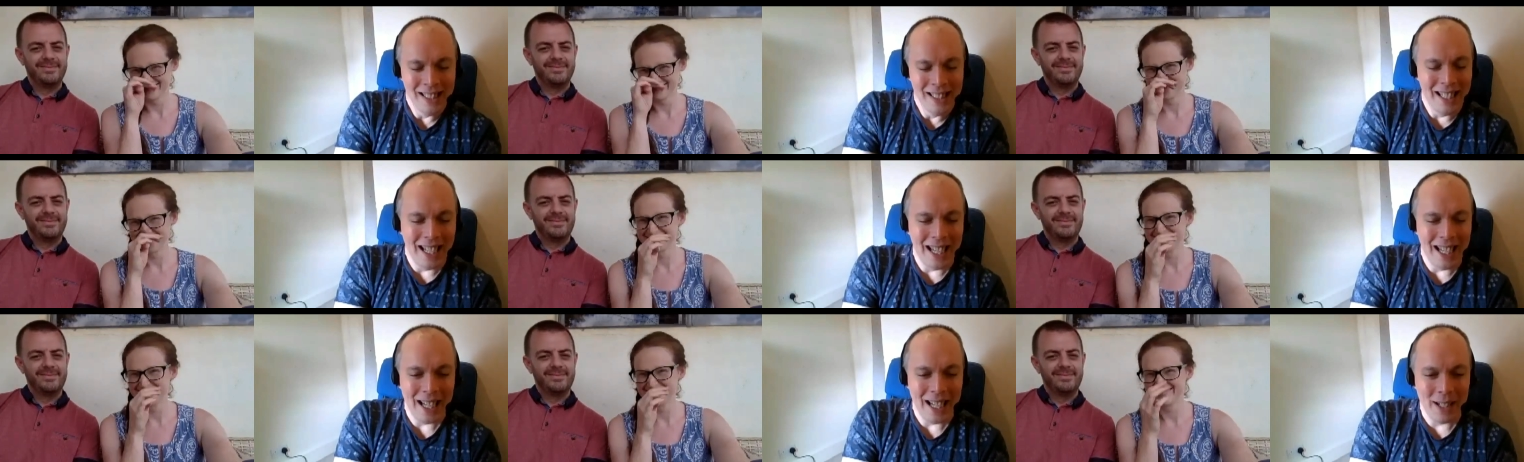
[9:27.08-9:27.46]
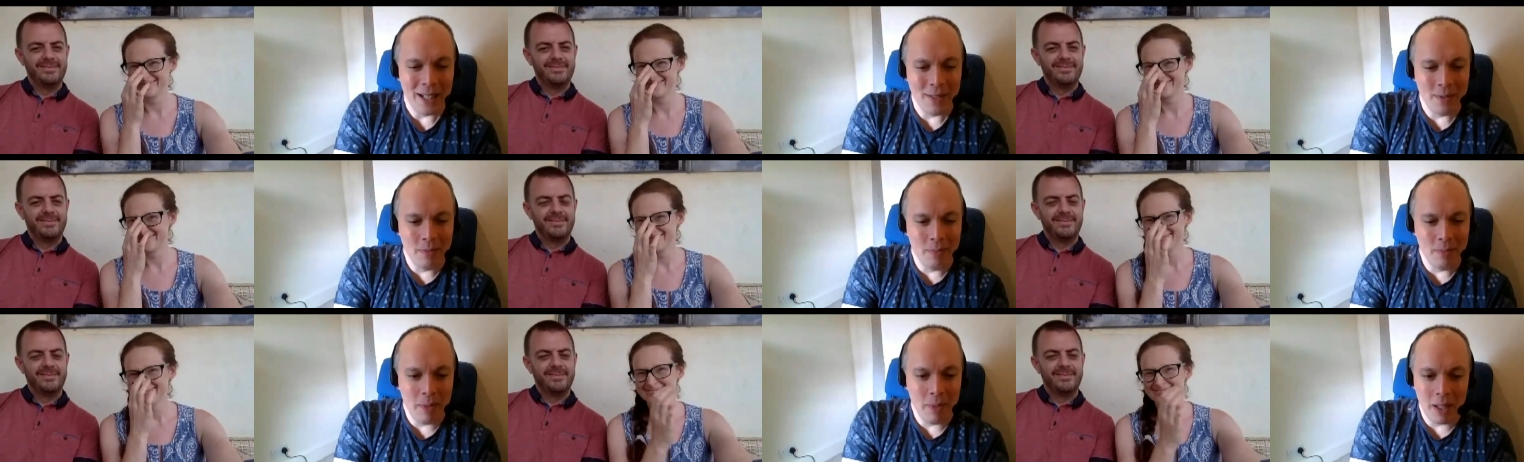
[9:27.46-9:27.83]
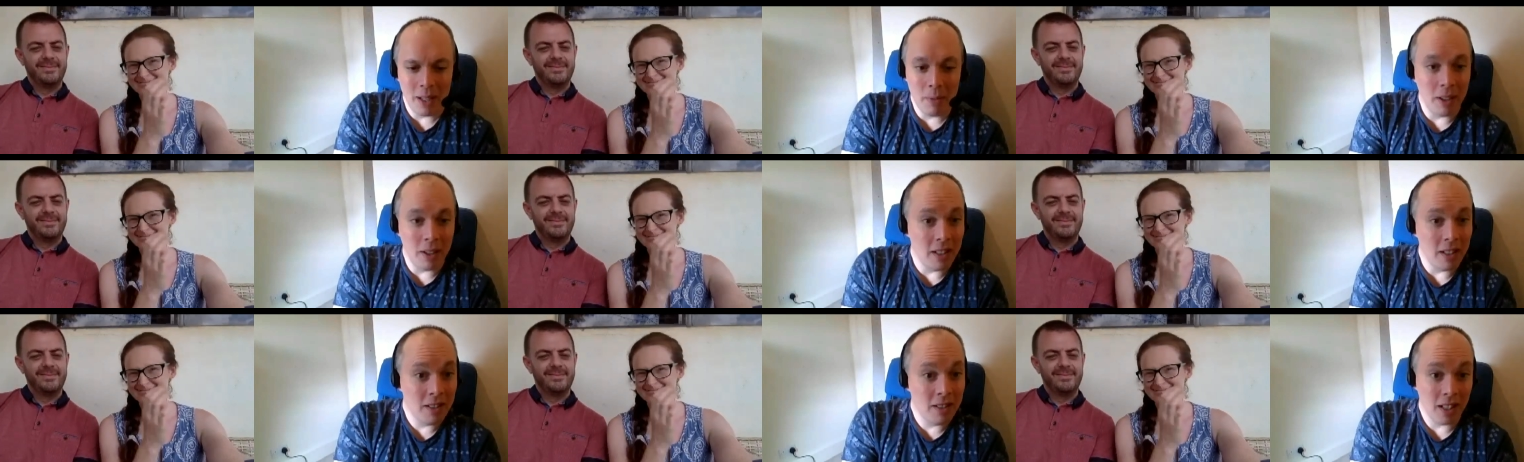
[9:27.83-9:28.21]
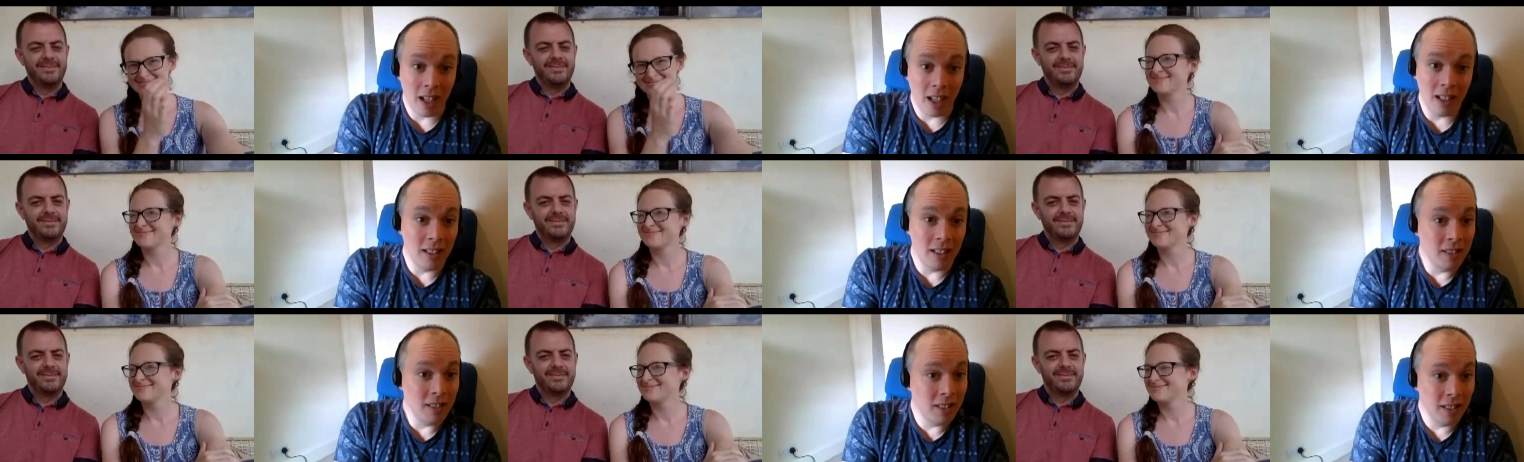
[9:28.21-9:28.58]
Speaker 1: um, many many
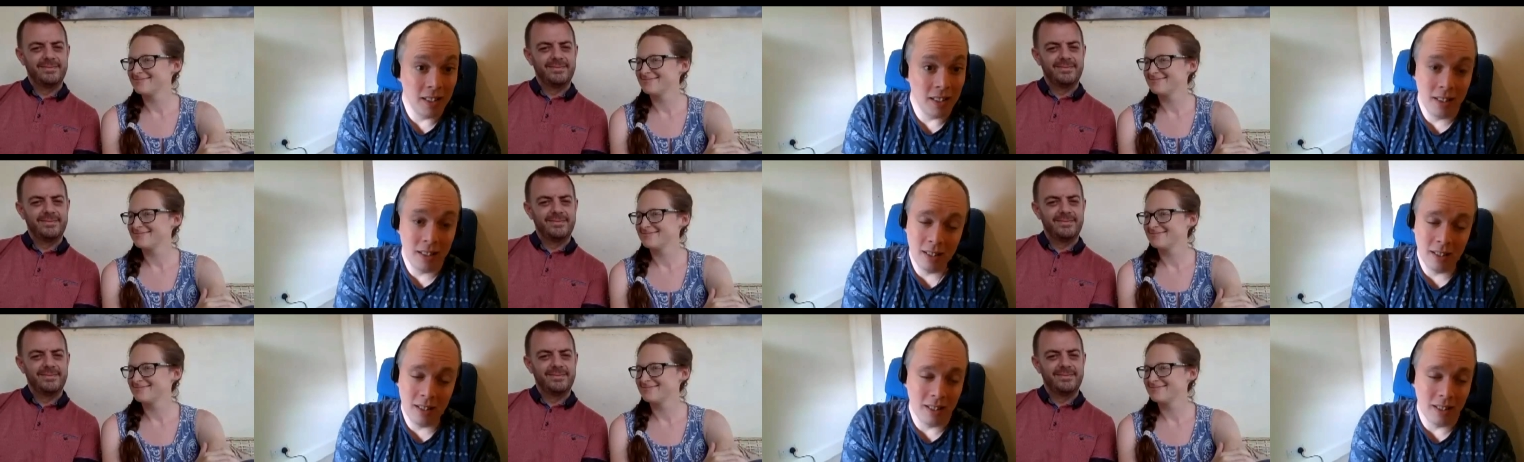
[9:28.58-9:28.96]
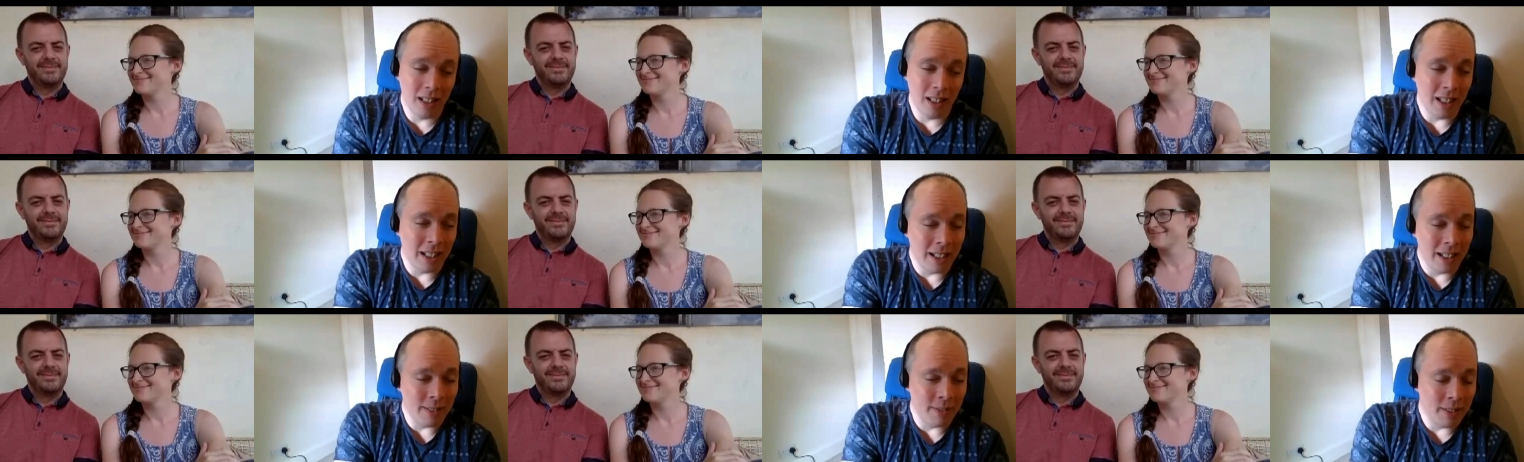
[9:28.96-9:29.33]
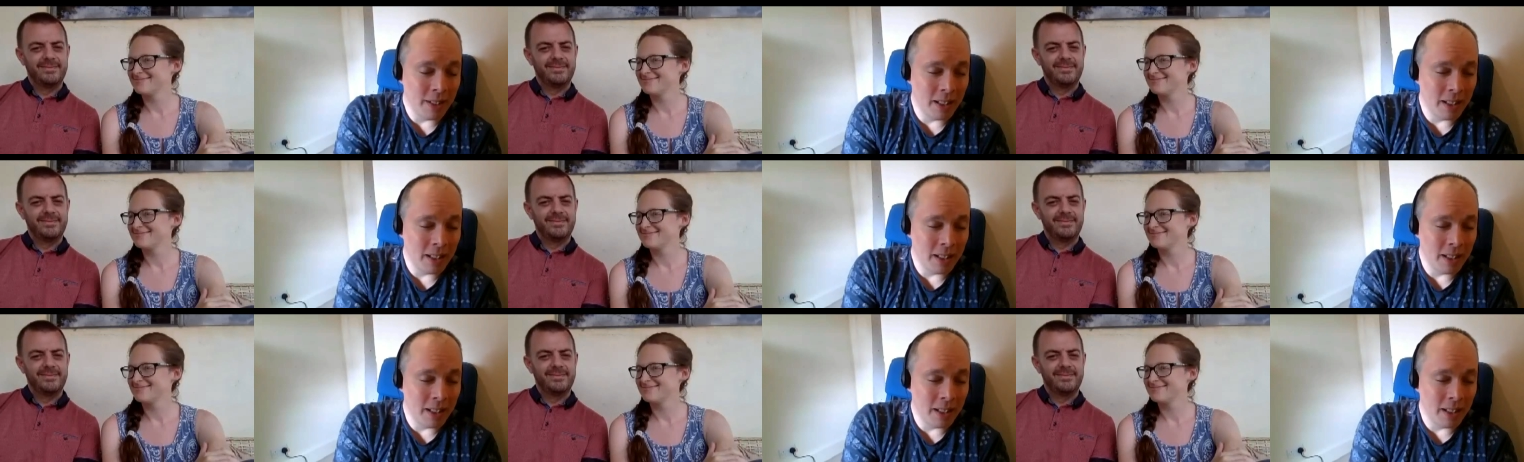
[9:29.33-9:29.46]
challenges um,